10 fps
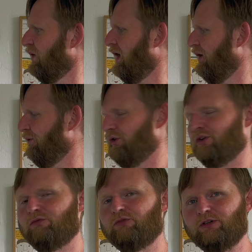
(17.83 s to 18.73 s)
how the
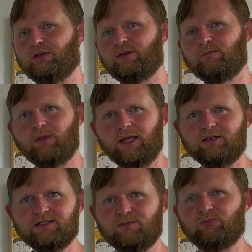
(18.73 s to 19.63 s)
different
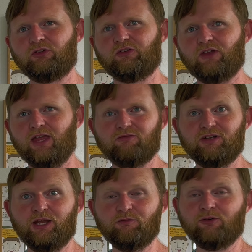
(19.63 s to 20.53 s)
pen tips have
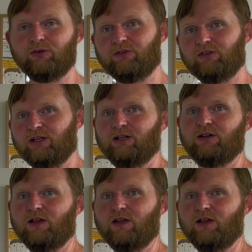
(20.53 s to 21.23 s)
an influence in